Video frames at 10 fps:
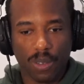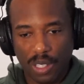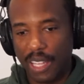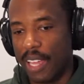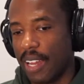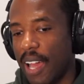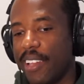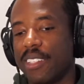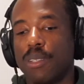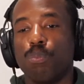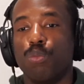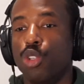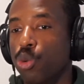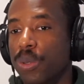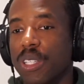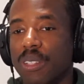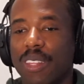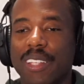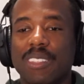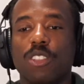And I do believe
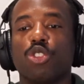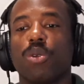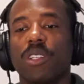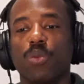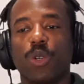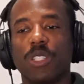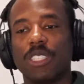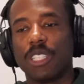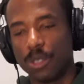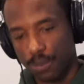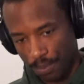that trend will continue.